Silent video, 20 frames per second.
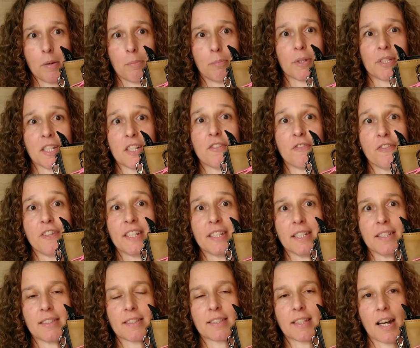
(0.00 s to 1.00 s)
but it fits
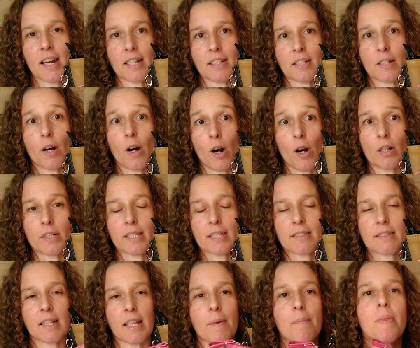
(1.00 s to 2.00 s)
inside.
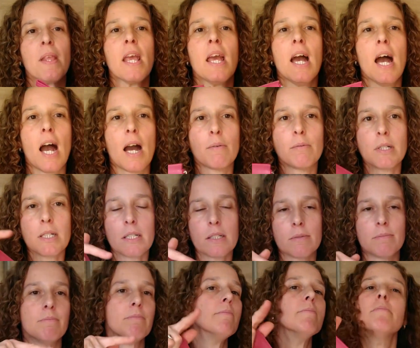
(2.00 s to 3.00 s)
Honestly, I
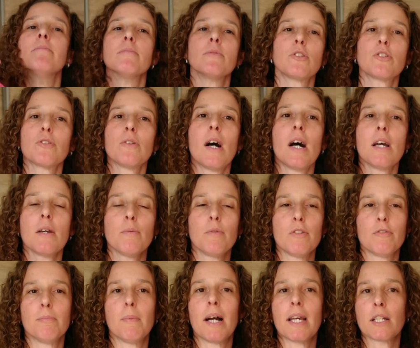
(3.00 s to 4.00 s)
will try
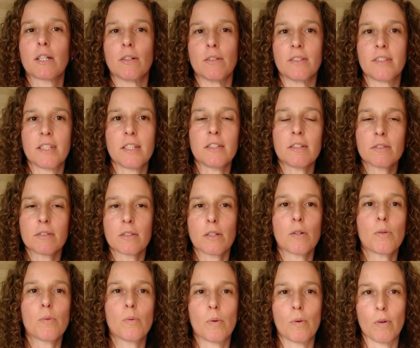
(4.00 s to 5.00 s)
with my
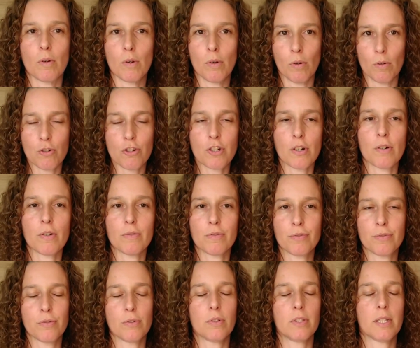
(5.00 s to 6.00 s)
Continental Longchamp
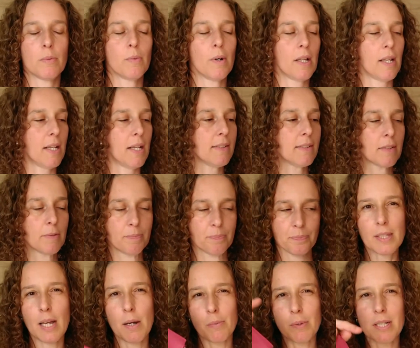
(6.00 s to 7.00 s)
Foulonné wallet.
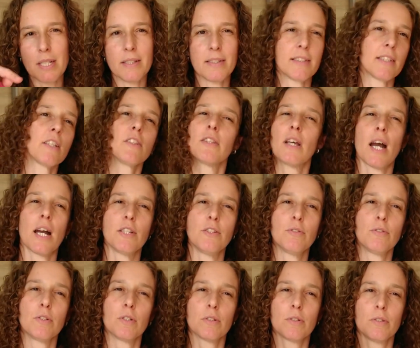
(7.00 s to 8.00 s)
I will insert, I
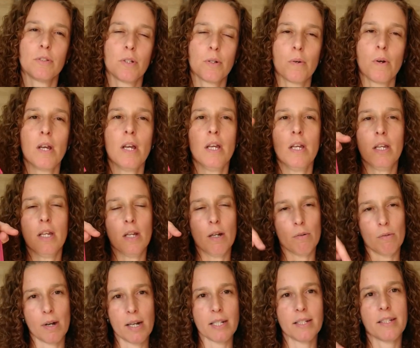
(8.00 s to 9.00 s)
do not know,
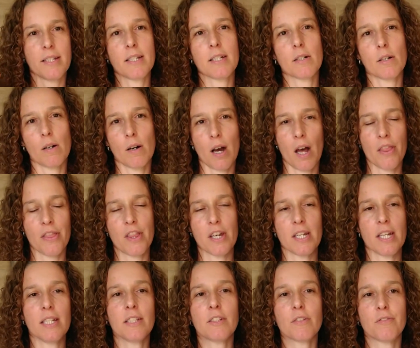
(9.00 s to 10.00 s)
right here or at the
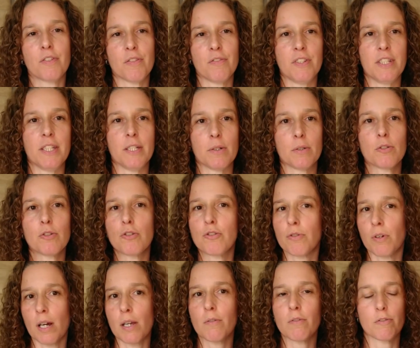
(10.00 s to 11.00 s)
end of the video to
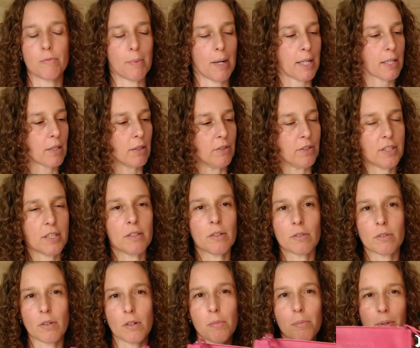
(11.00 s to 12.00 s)
try with my
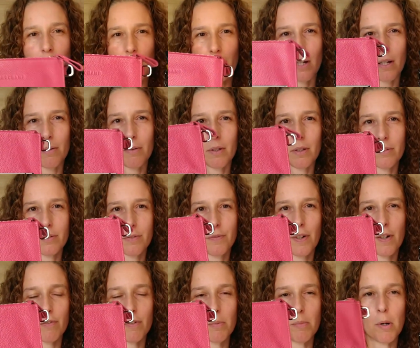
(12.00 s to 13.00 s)
Continental, because
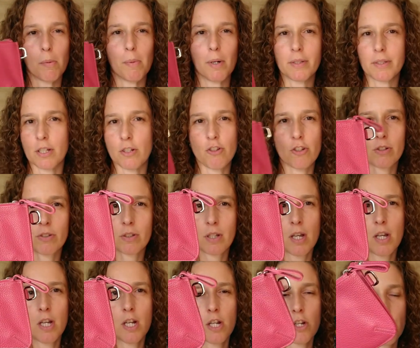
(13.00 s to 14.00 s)
for the moment I just
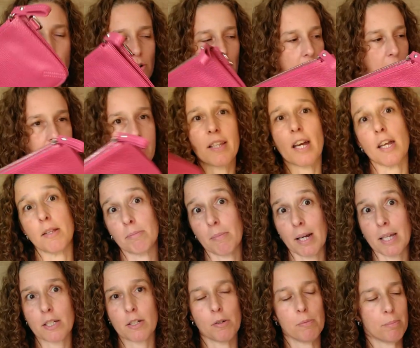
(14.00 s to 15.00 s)
try it and
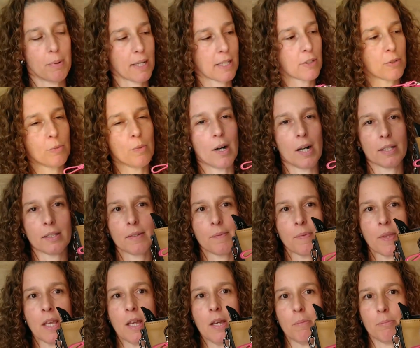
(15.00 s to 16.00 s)
my compact one.
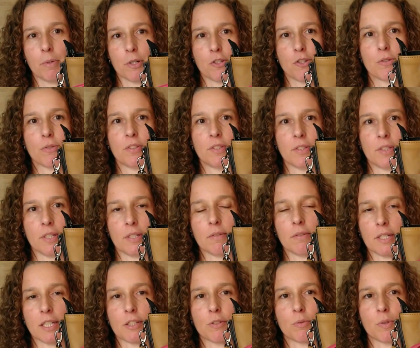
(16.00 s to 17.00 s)
But you
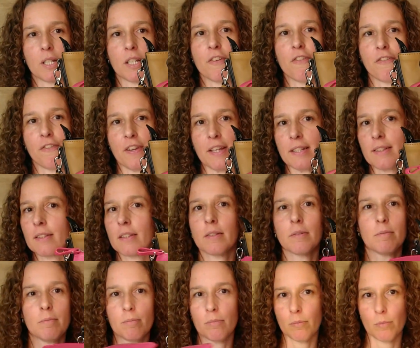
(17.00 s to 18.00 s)
see, it really fits
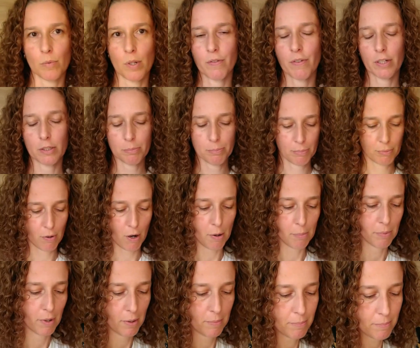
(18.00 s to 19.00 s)
without
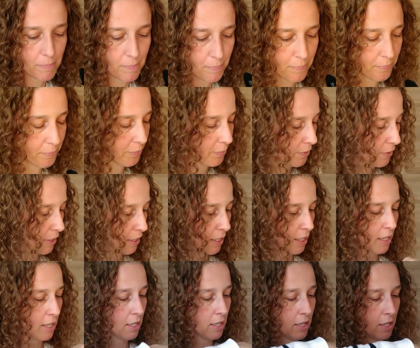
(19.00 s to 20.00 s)
problem.
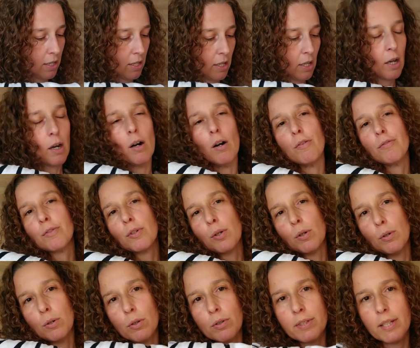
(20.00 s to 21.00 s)
Of
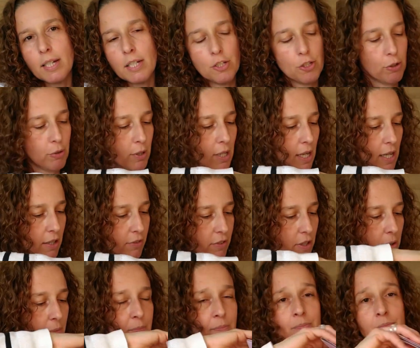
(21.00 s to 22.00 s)
course, I do
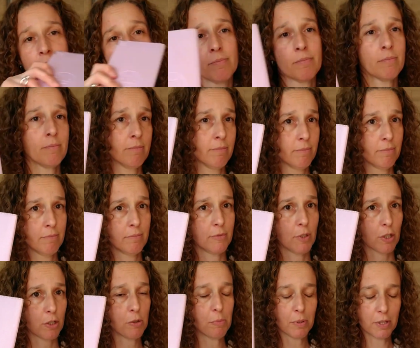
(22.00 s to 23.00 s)
have
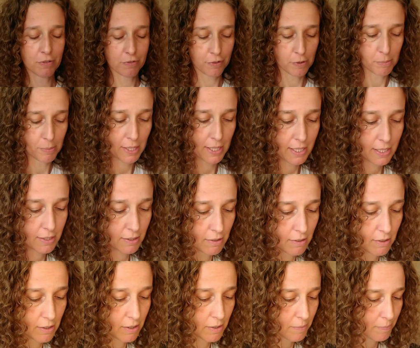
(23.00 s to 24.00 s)
document for my
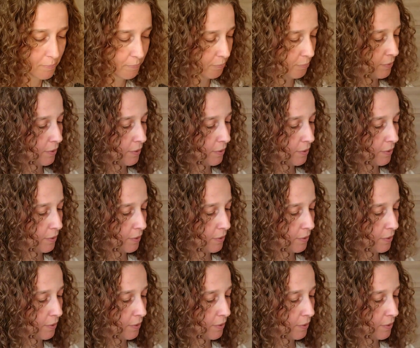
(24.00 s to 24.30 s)
car.